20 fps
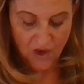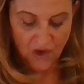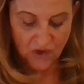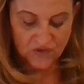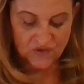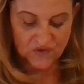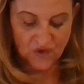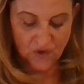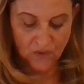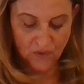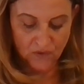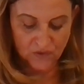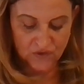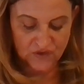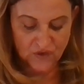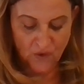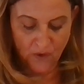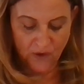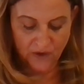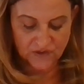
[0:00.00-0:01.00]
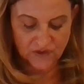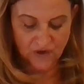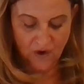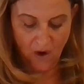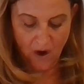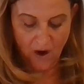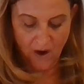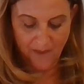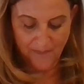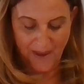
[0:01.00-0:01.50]
So swords
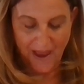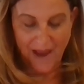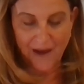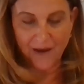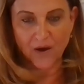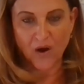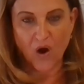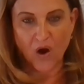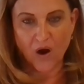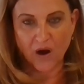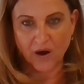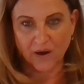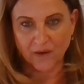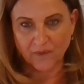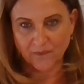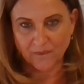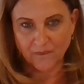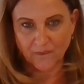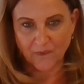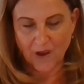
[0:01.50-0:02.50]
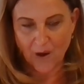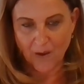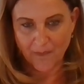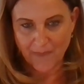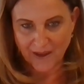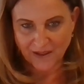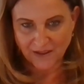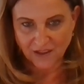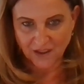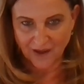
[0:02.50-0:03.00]
are about our
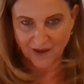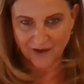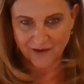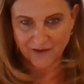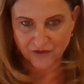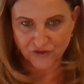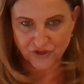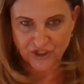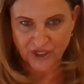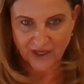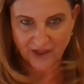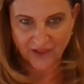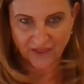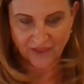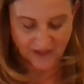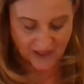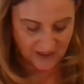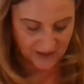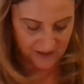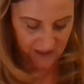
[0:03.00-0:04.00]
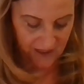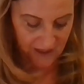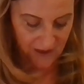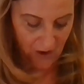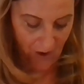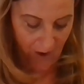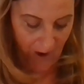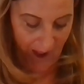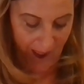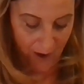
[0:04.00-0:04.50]
mental energy, thinking,
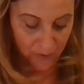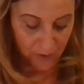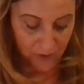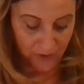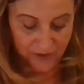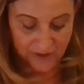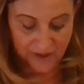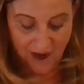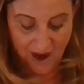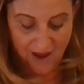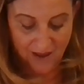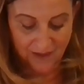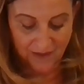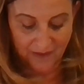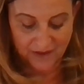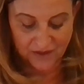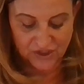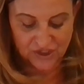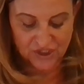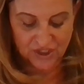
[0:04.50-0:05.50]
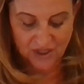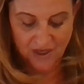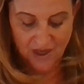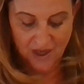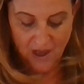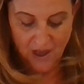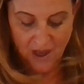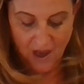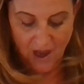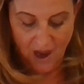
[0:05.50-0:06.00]
our knowledge.
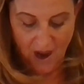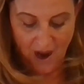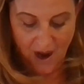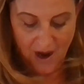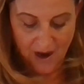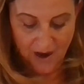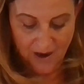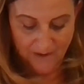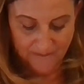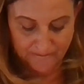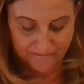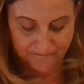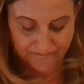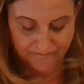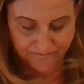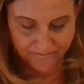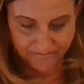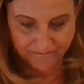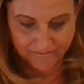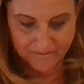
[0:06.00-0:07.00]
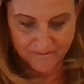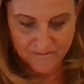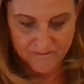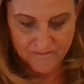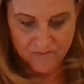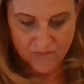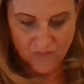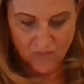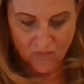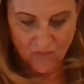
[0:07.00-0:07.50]
And
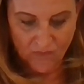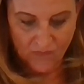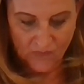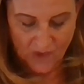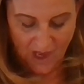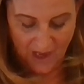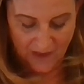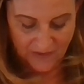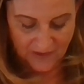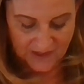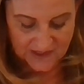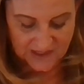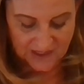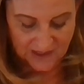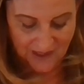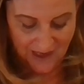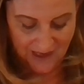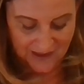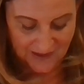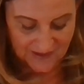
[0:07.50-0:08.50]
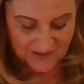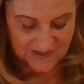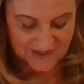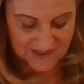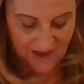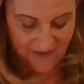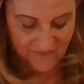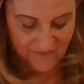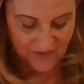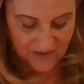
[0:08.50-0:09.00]
this again is
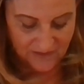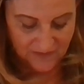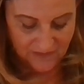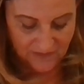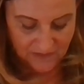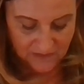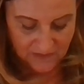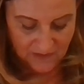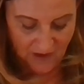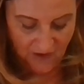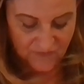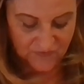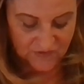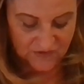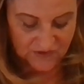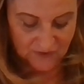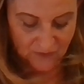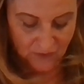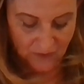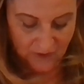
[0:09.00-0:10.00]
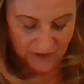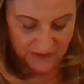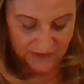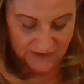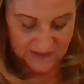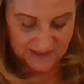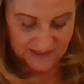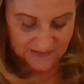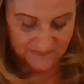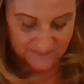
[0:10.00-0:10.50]
Seven of
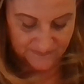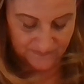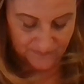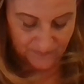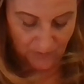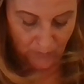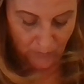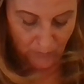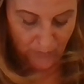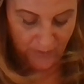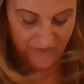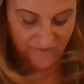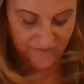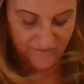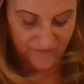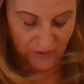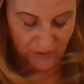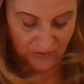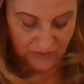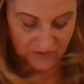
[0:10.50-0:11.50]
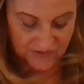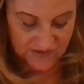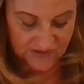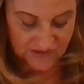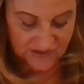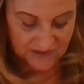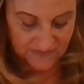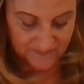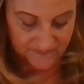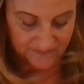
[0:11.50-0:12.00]
Swords
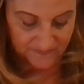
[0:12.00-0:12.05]
reversed.